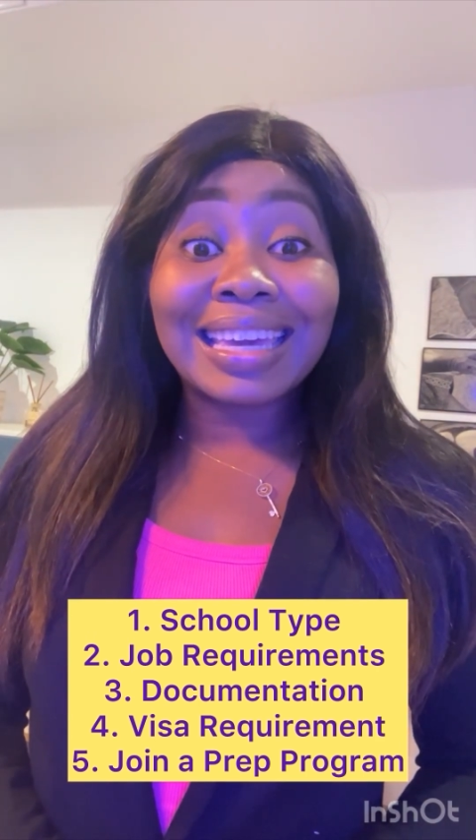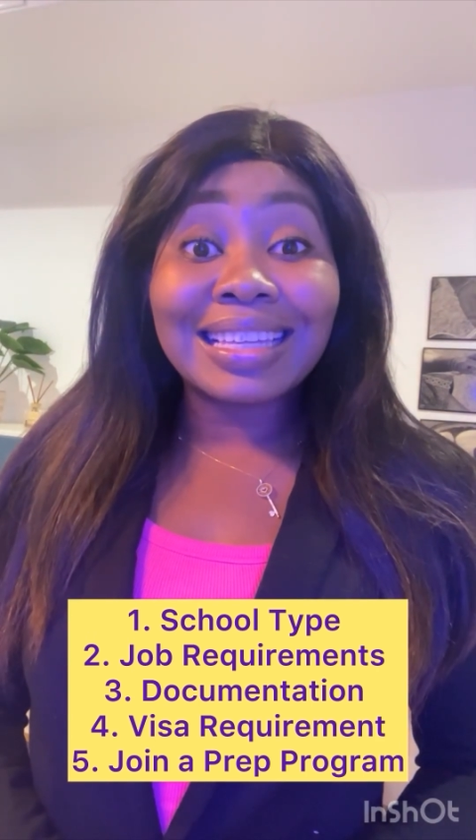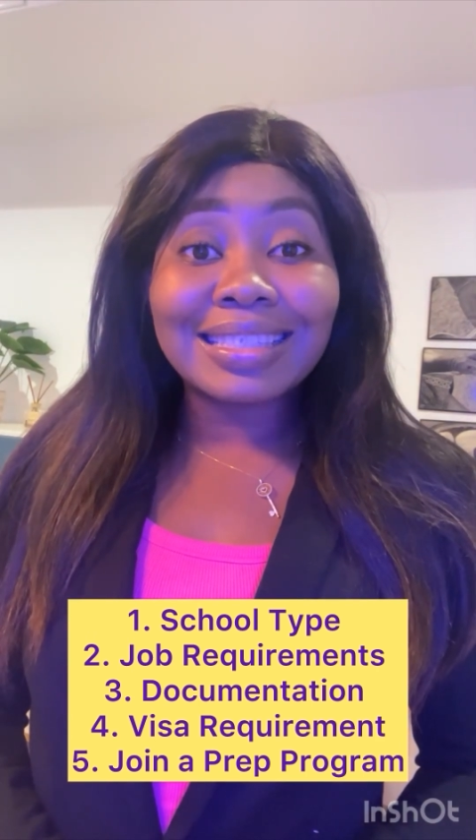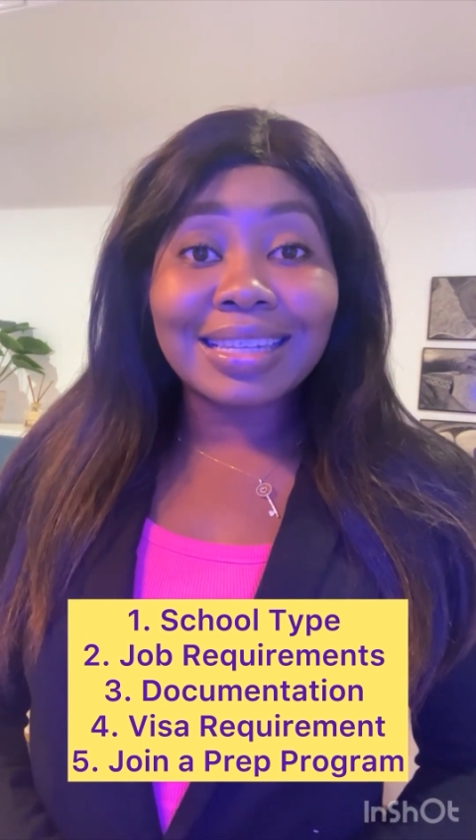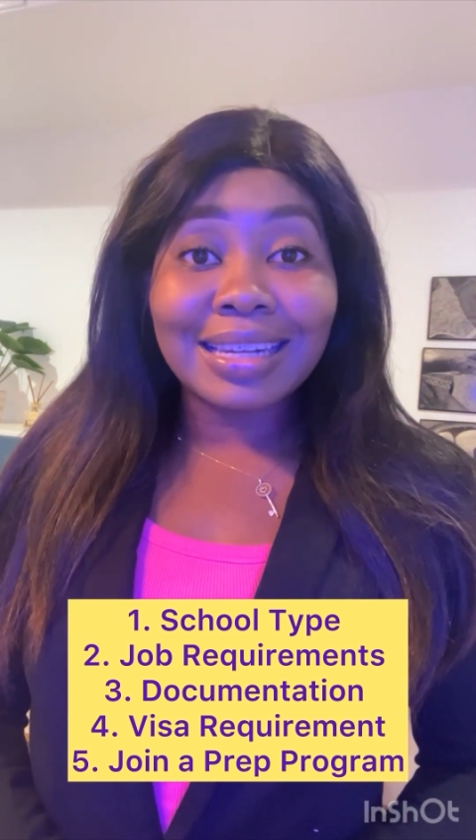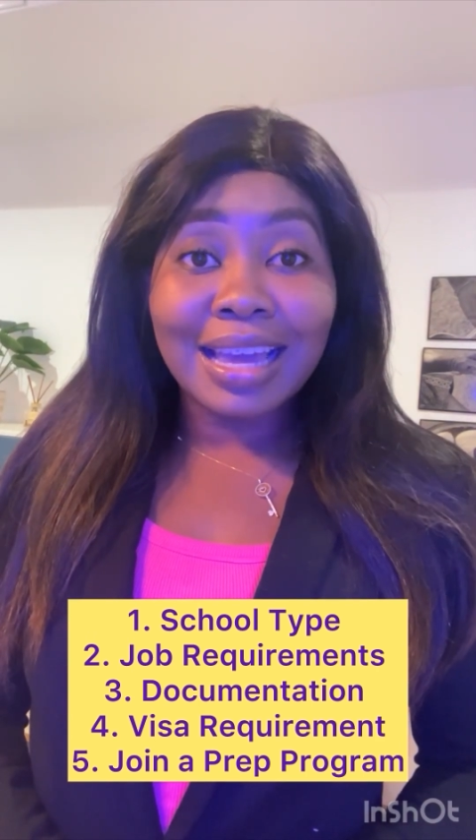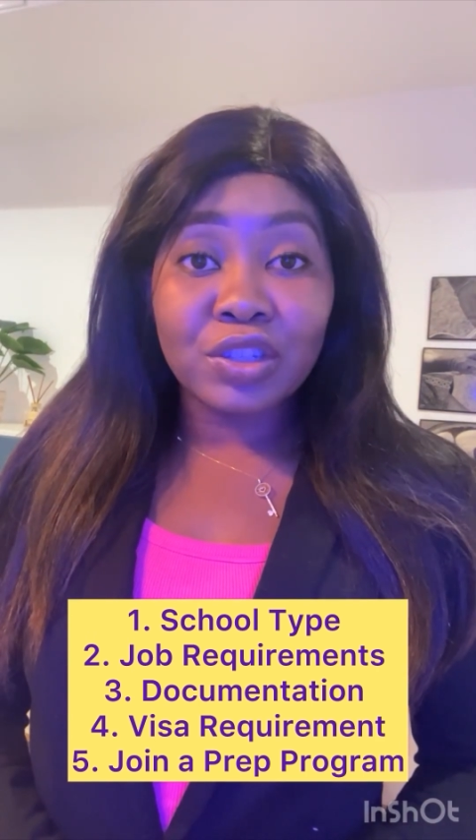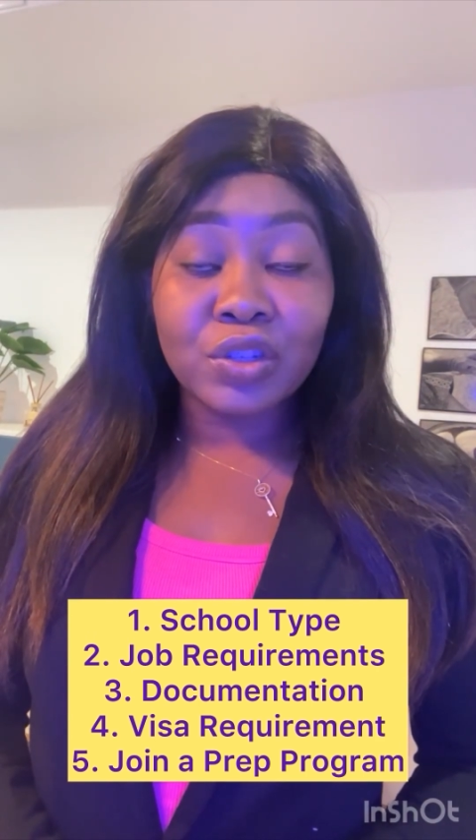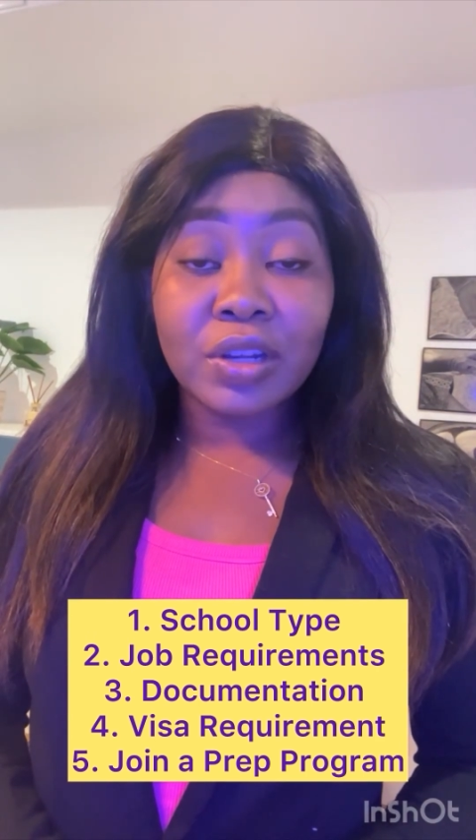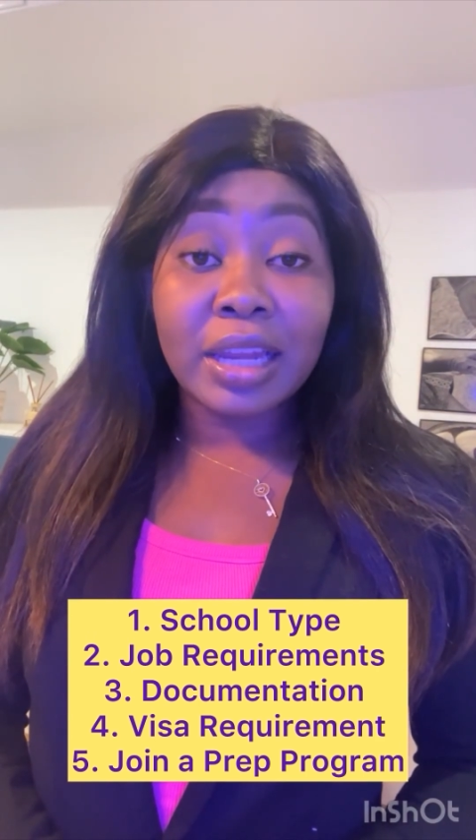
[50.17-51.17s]

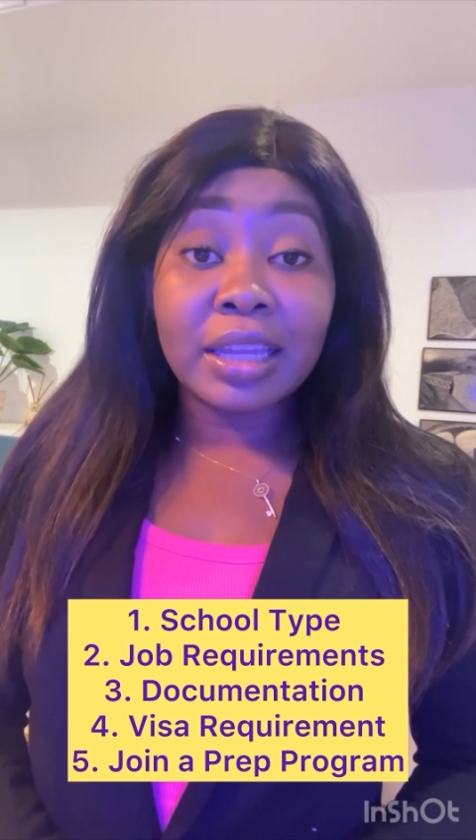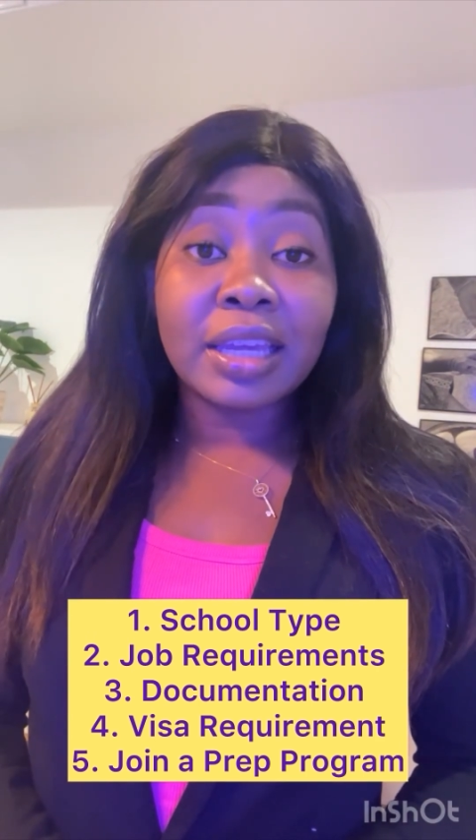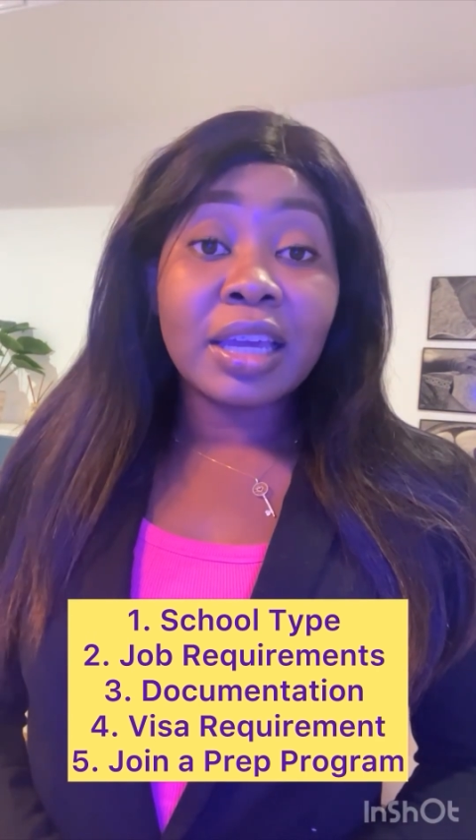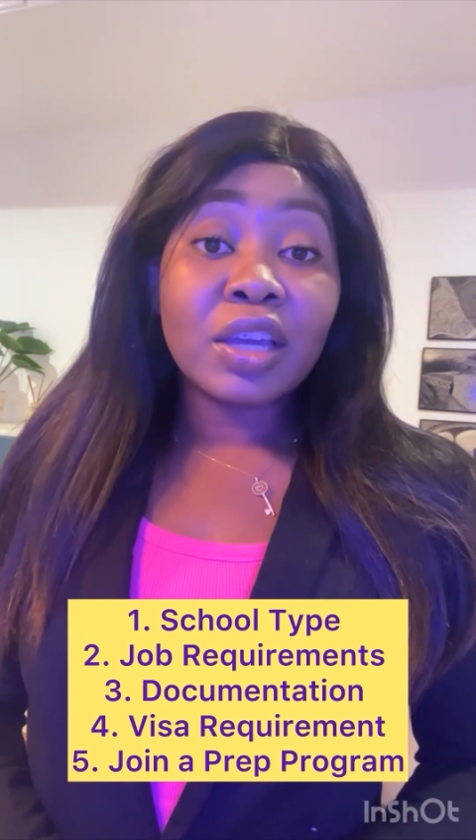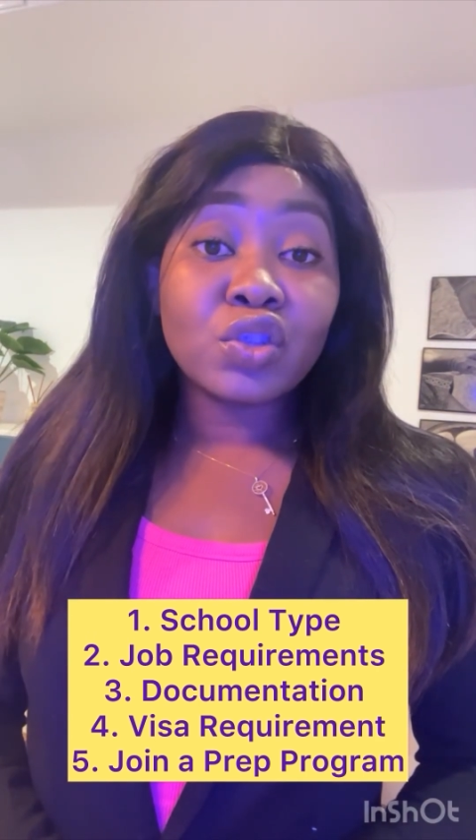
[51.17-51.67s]
internationally